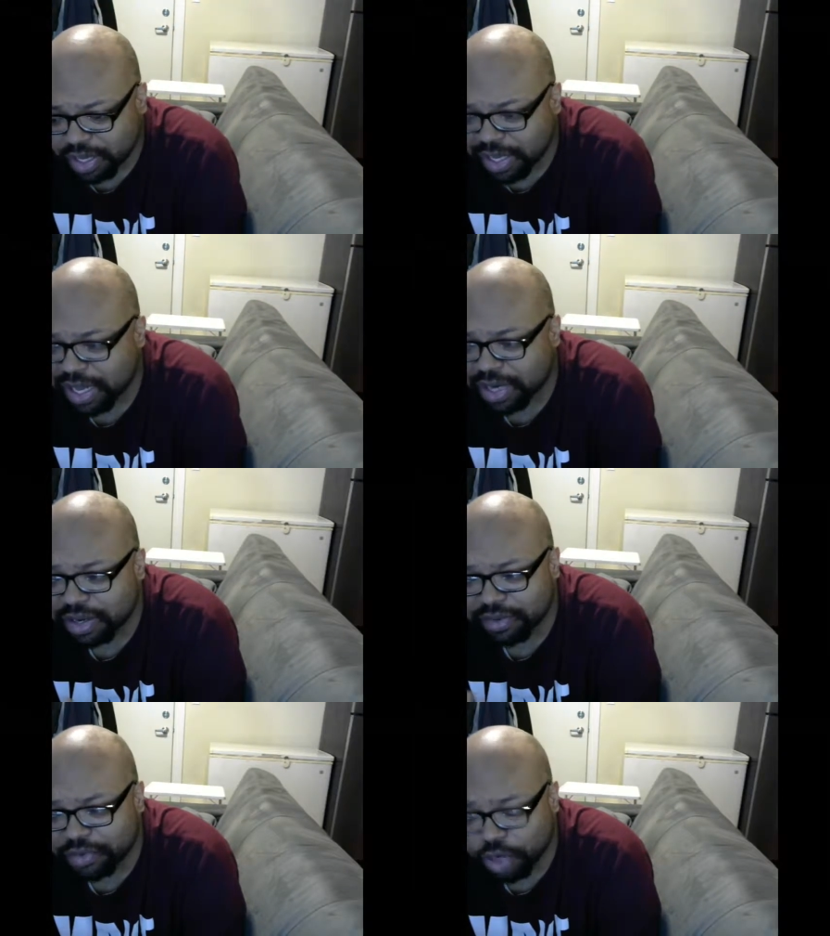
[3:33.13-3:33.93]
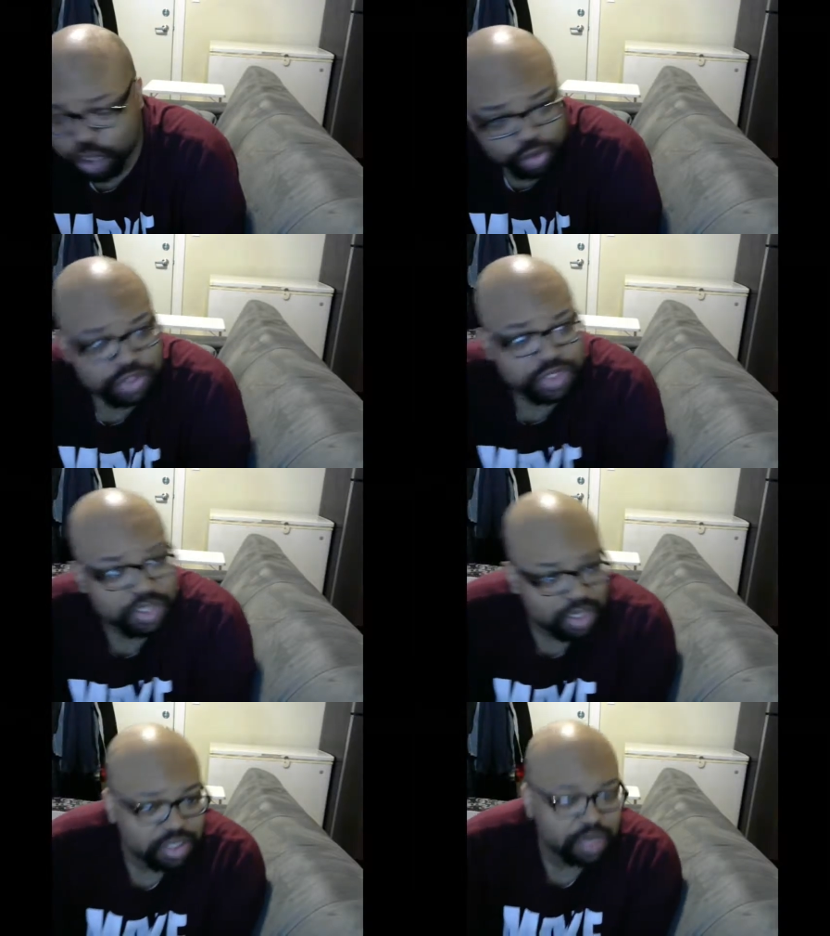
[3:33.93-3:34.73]
kind of hurts
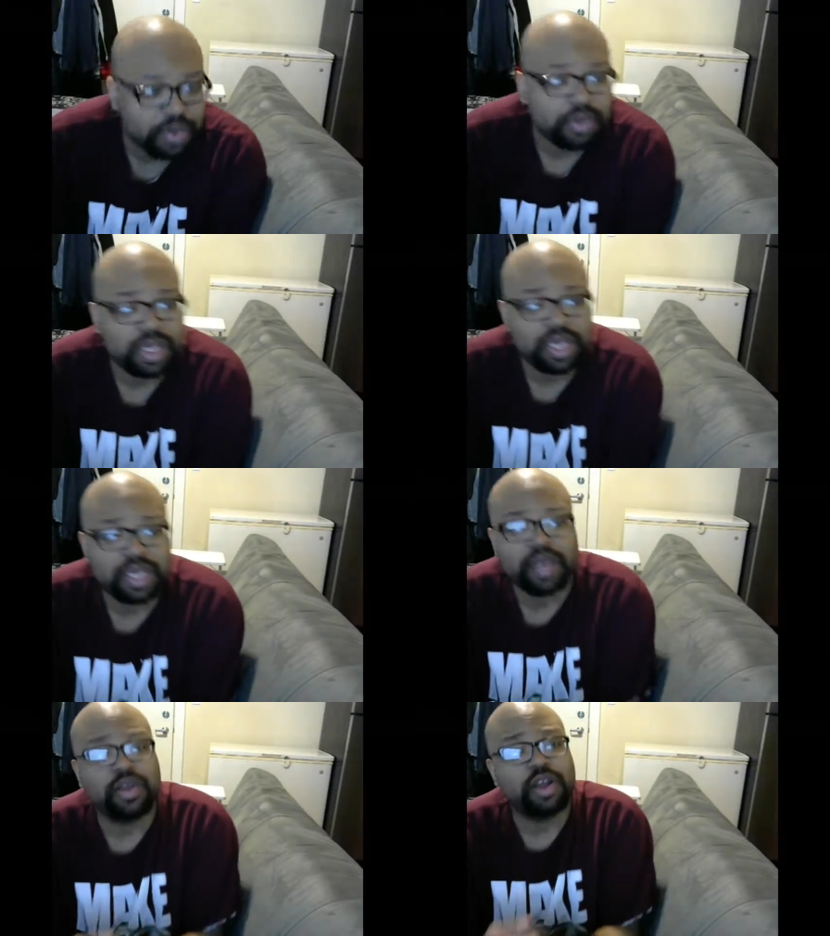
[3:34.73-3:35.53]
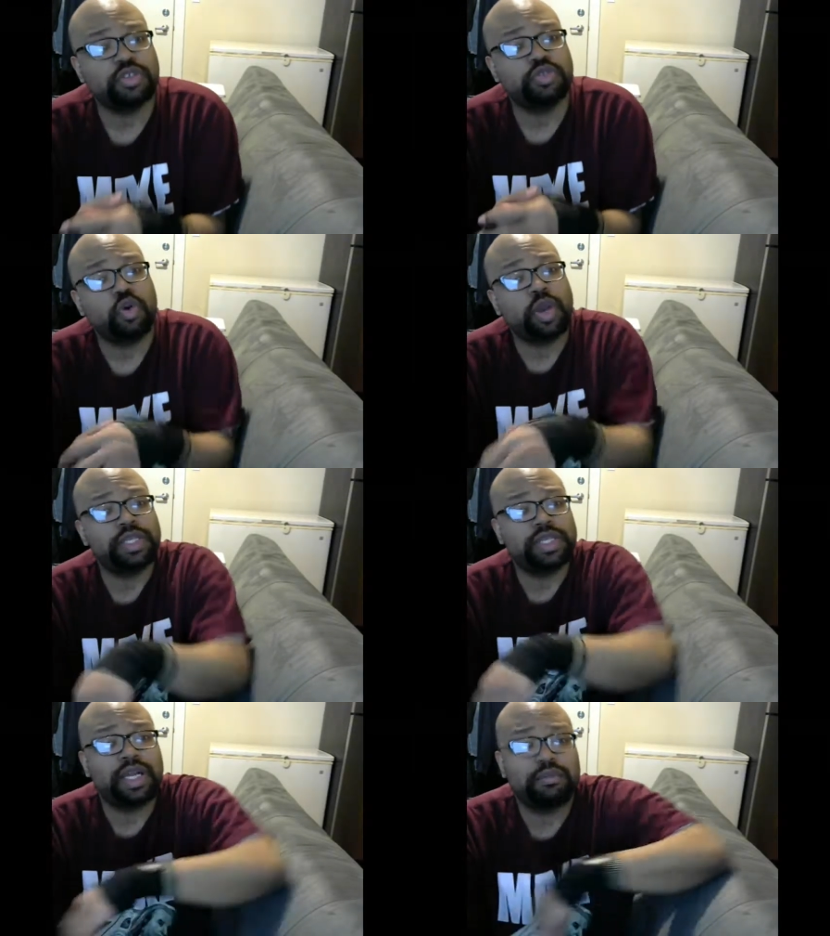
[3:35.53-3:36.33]
W W E in their
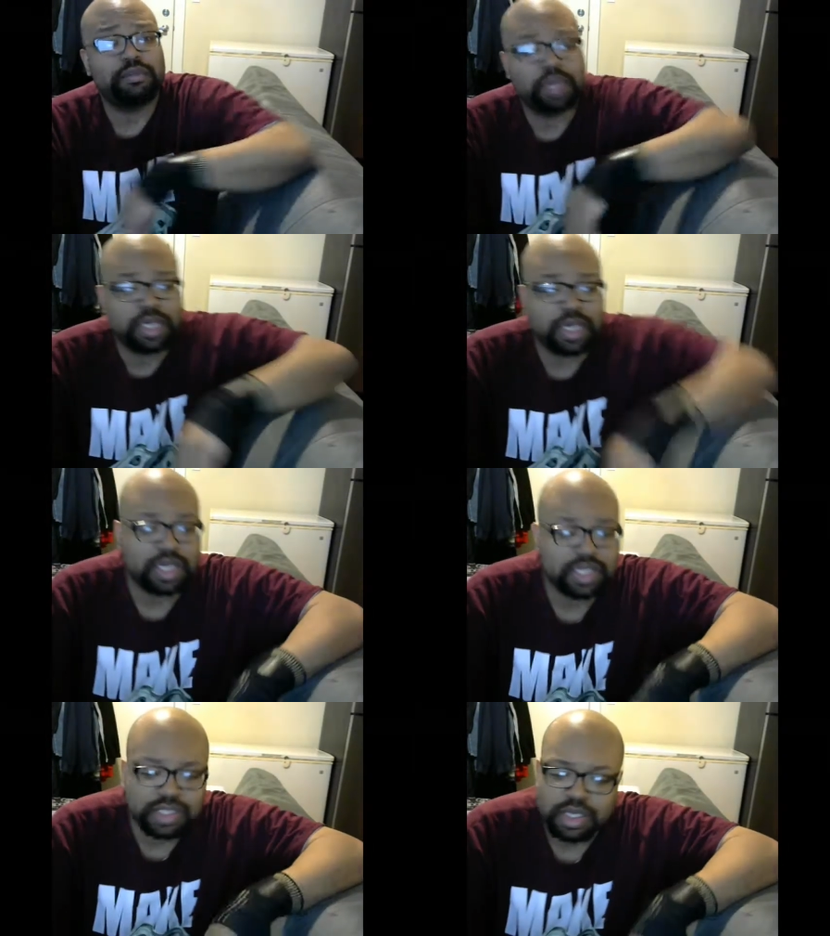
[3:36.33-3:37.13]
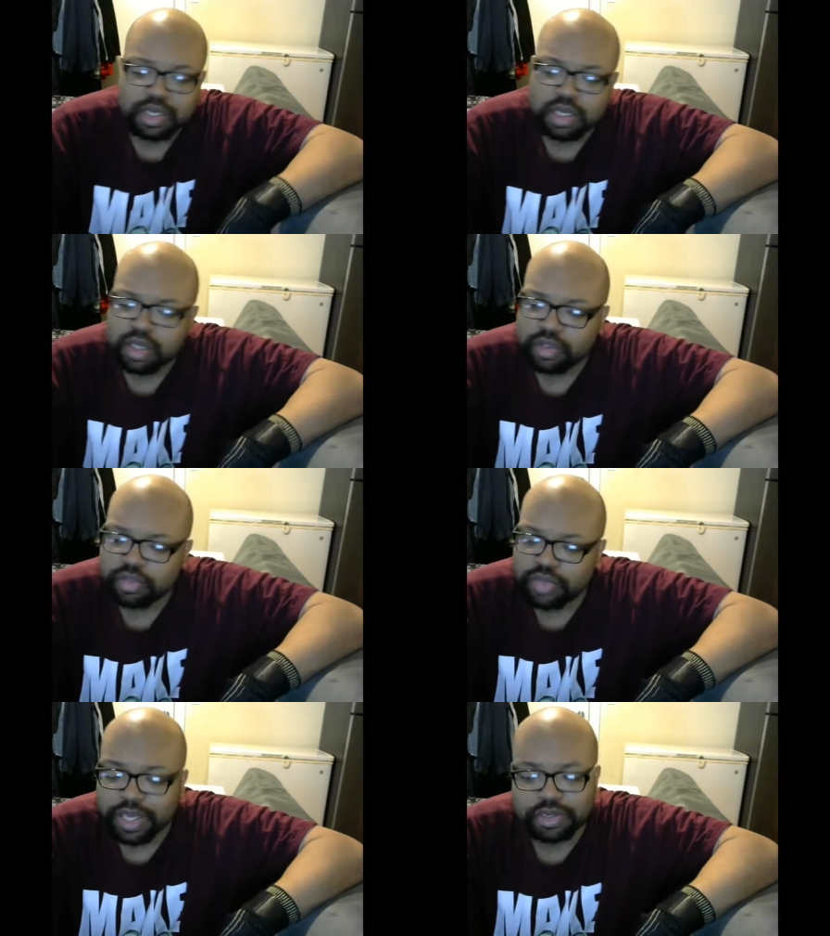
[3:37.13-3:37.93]
storytelling, because
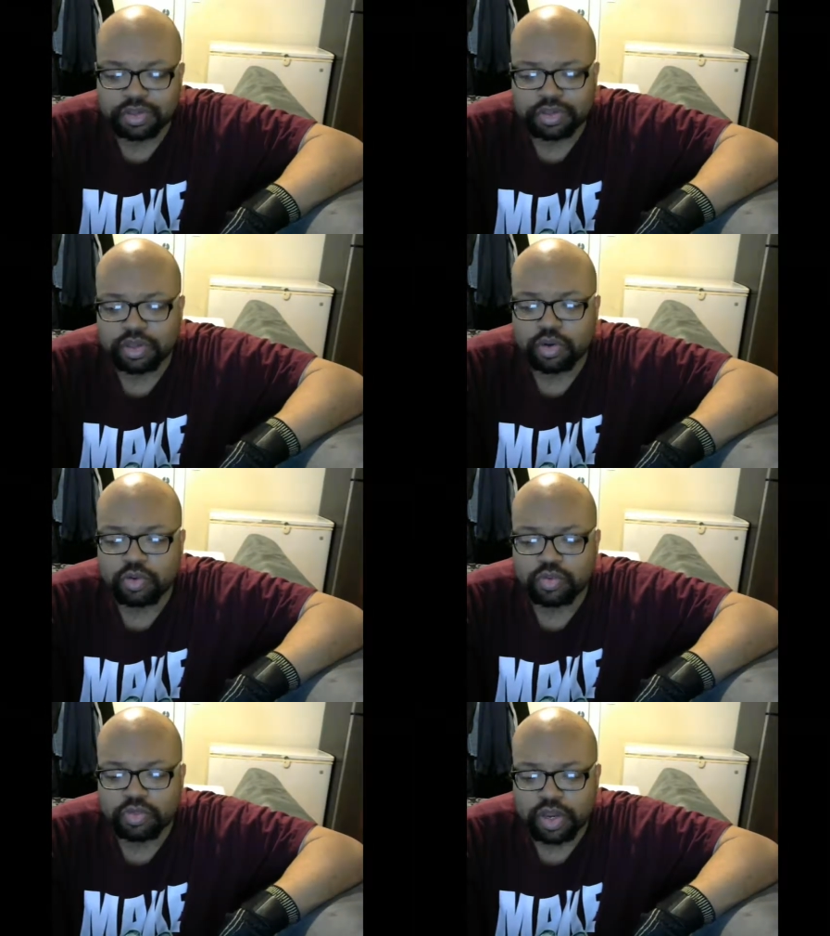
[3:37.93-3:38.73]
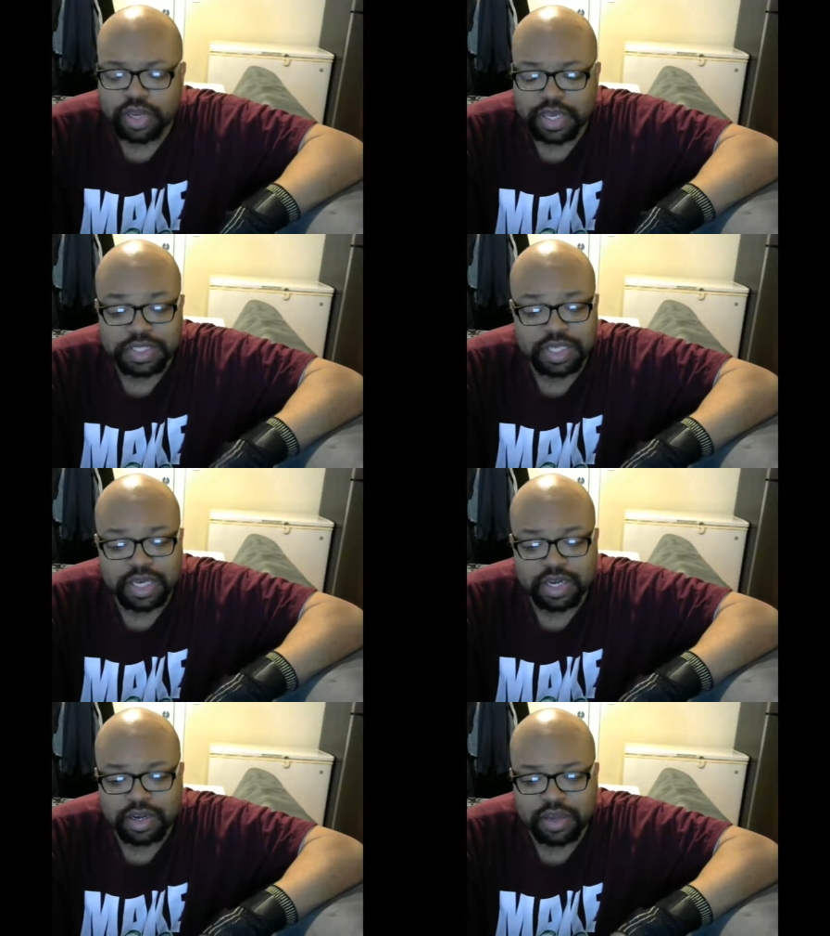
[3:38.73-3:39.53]
they you know there isn't
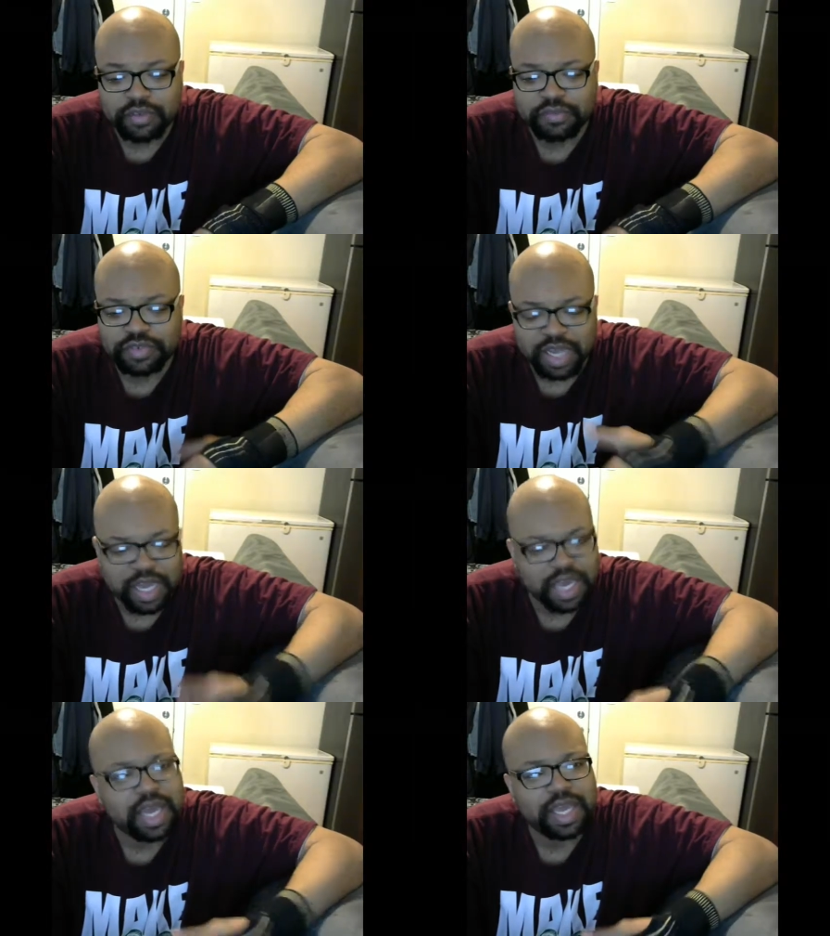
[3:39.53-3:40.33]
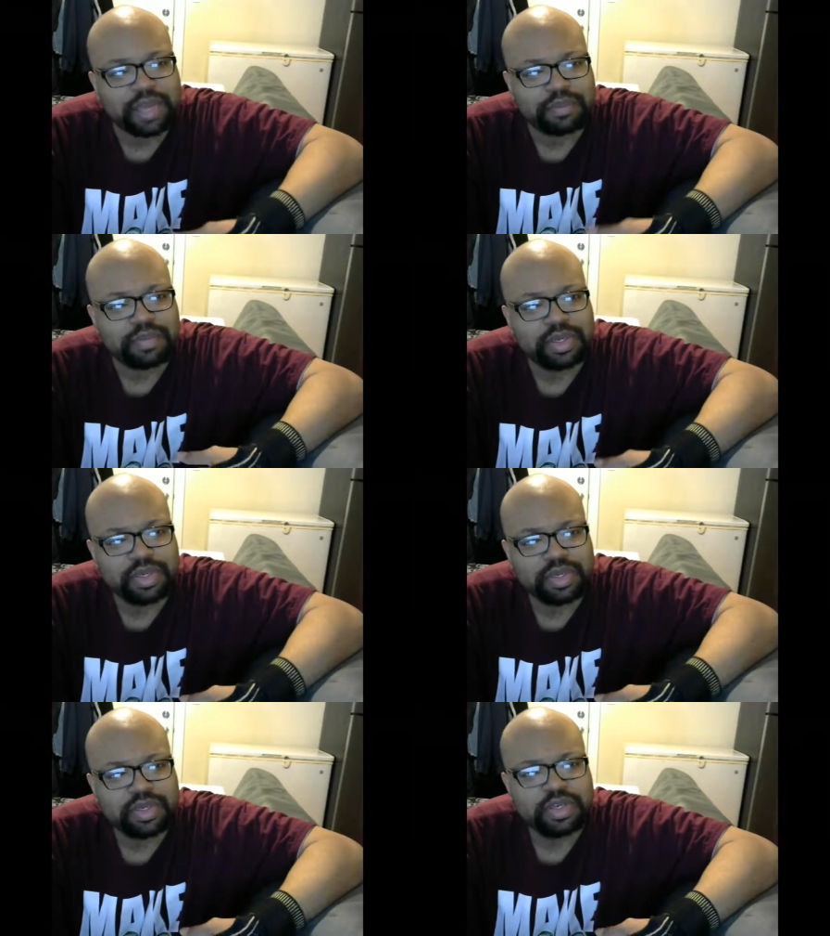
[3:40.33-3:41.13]
enough time
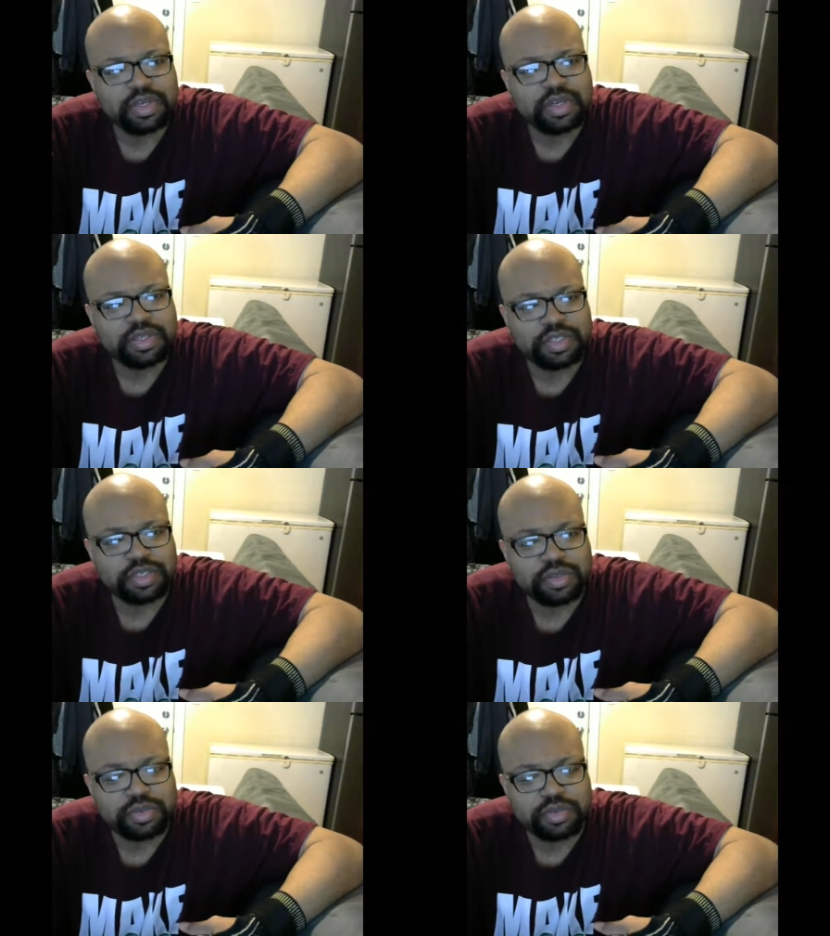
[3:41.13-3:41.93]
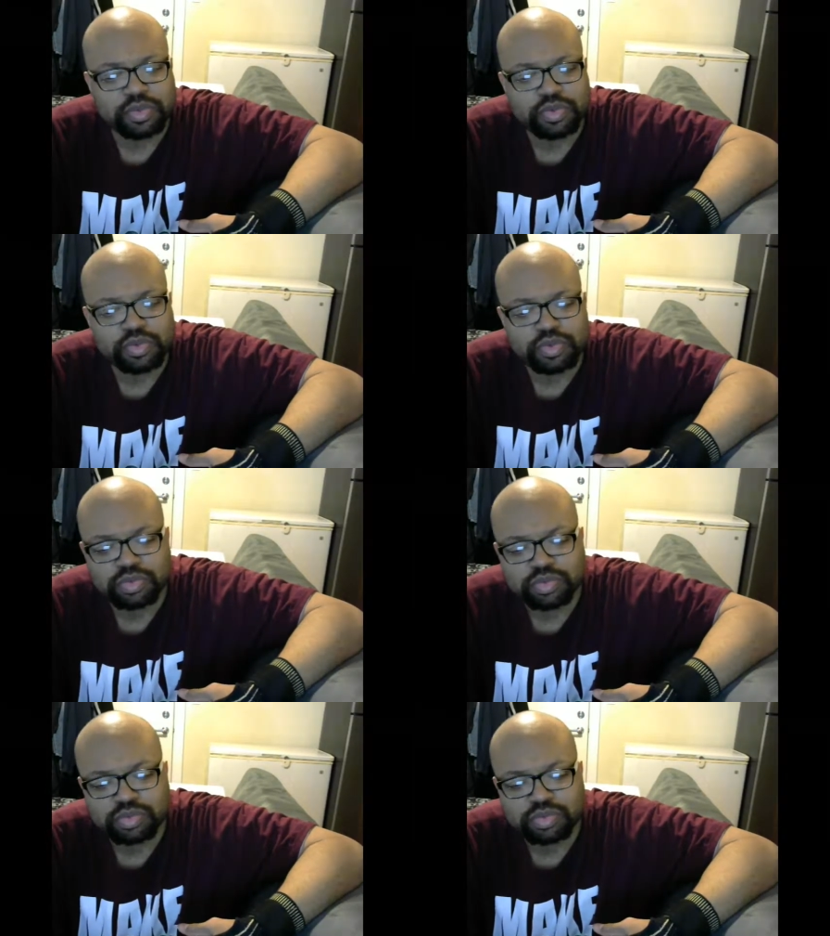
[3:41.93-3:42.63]
to